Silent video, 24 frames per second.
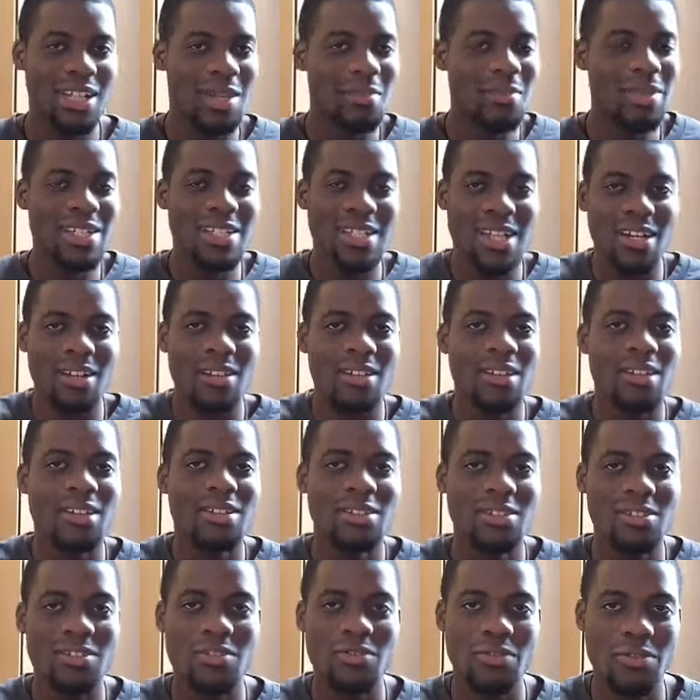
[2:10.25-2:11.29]
Let me tell her
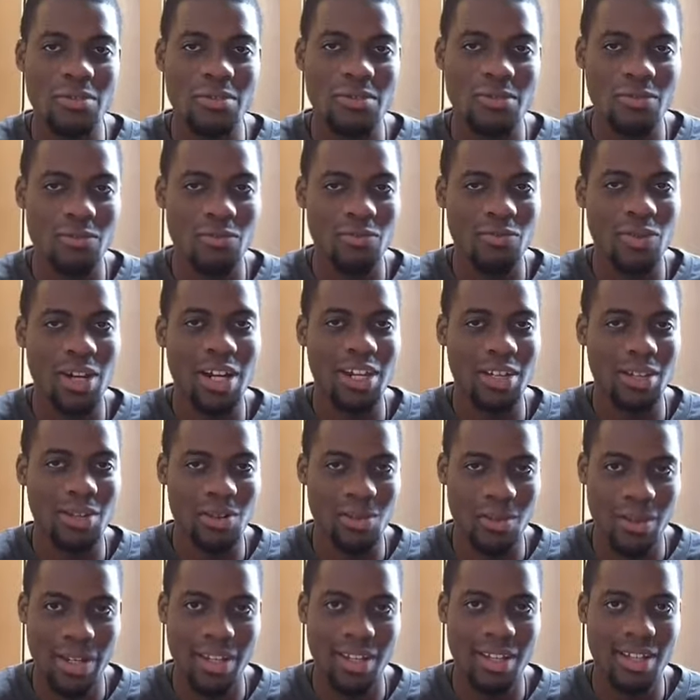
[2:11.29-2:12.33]
the truth right
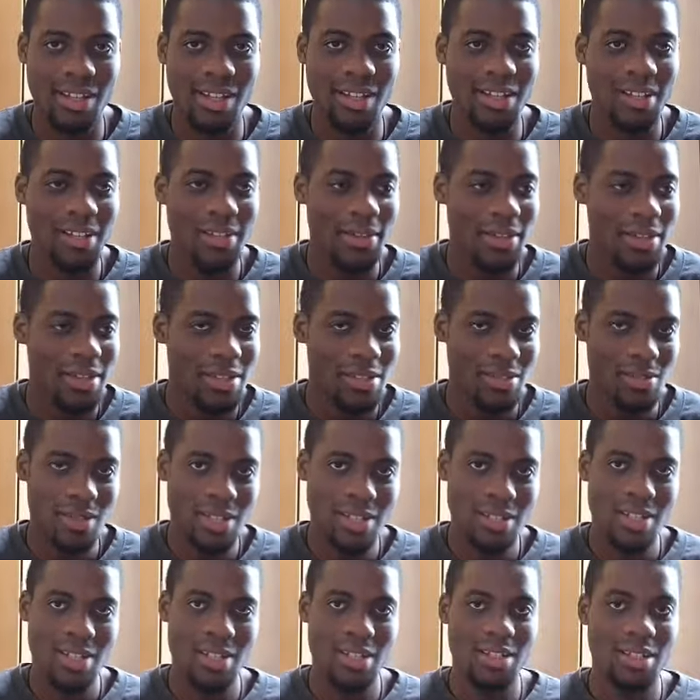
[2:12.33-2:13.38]
quick. So I
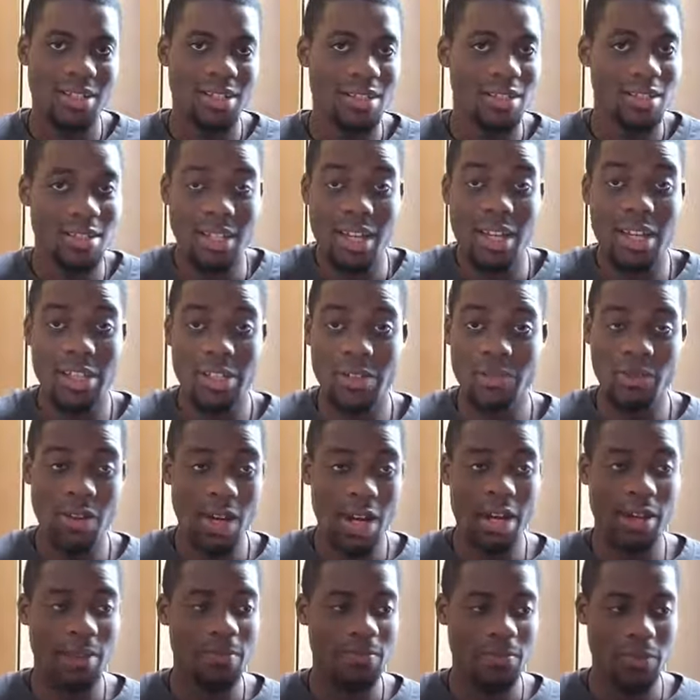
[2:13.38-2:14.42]
said, yeah, you're
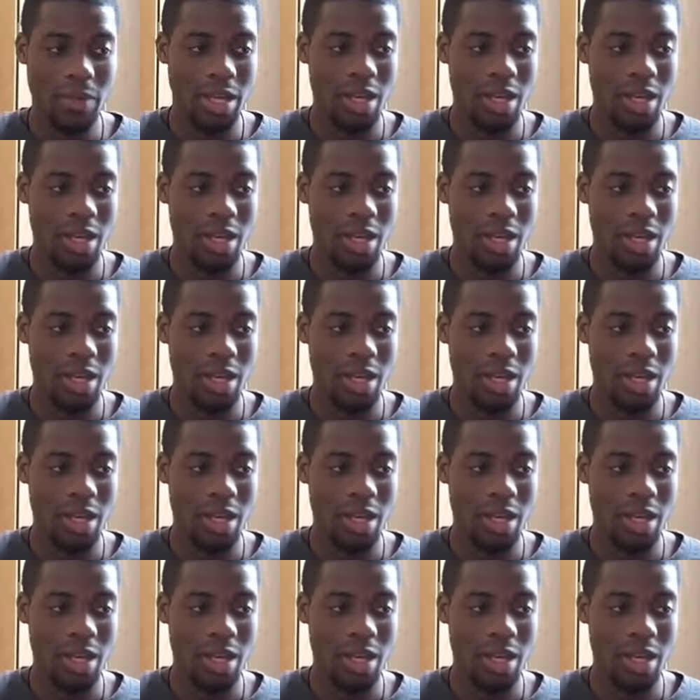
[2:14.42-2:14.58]
right.